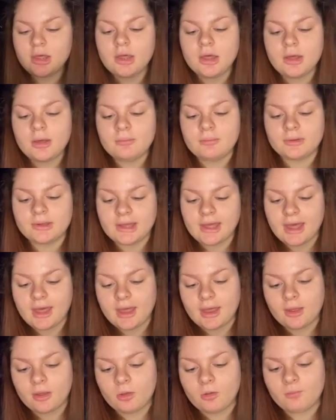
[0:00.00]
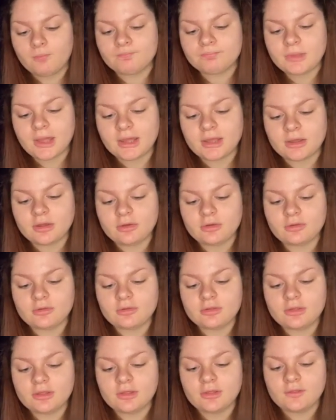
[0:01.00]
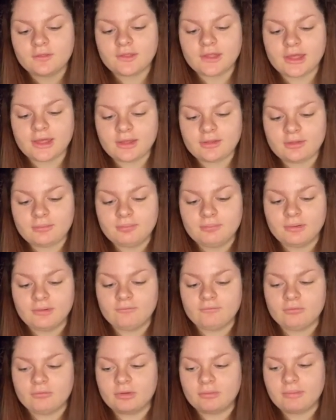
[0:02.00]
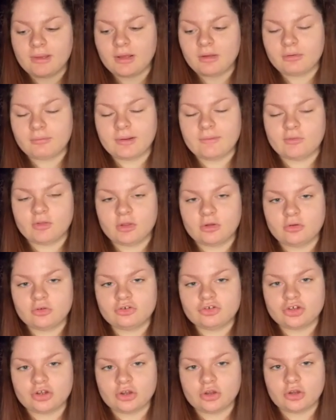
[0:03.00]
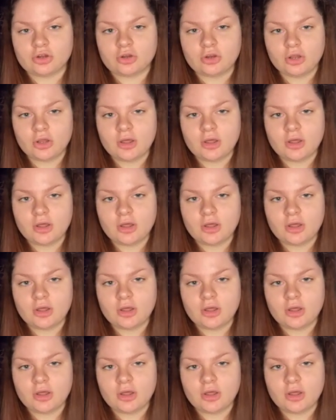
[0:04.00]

But yeah, I use this Makeup Revolution.